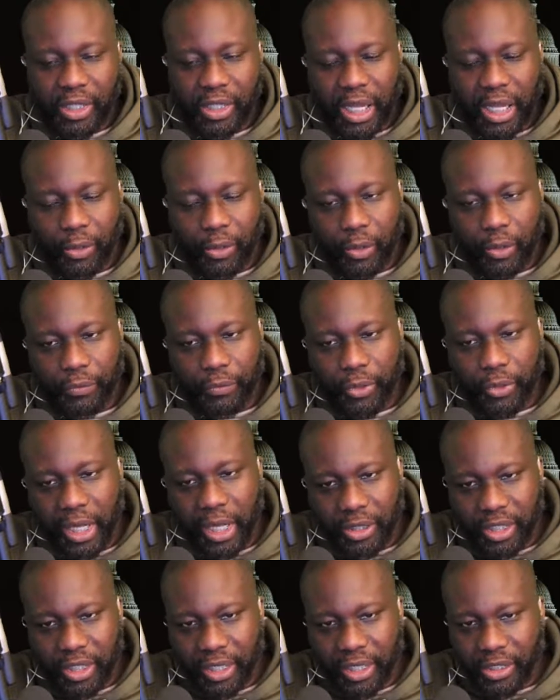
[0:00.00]
I don't know if you got a
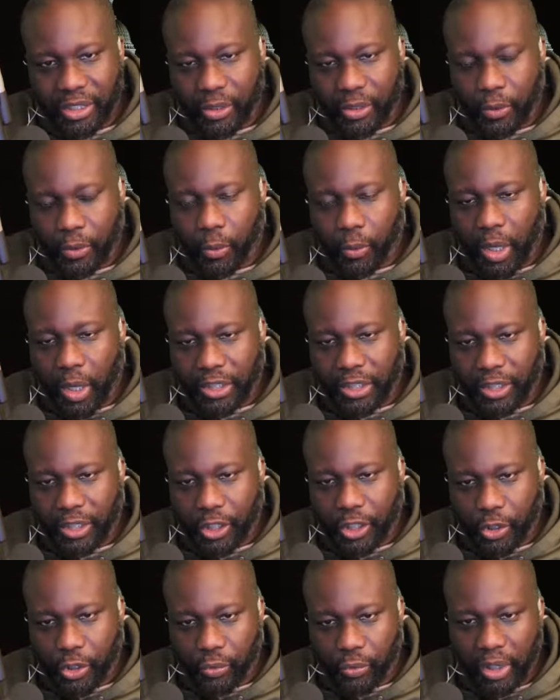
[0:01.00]
chance to watch the
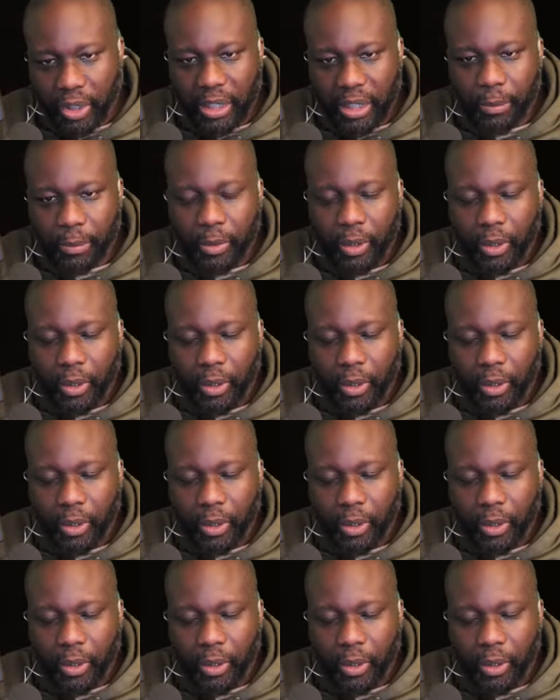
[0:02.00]
stream